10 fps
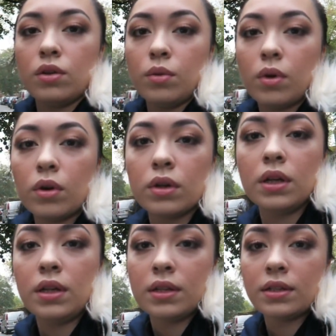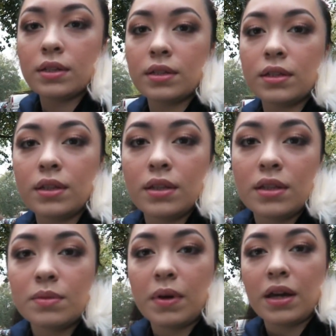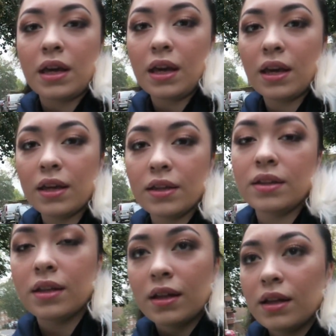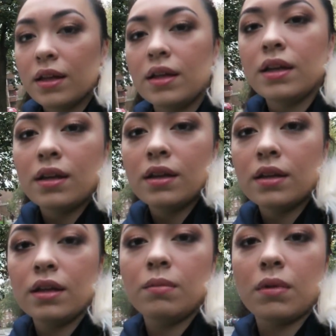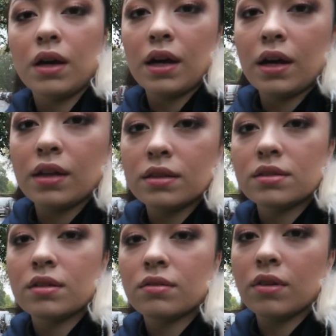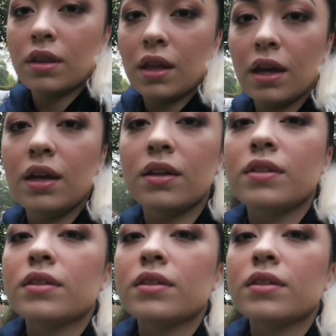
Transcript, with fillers: Huang is back here in my hand, right there.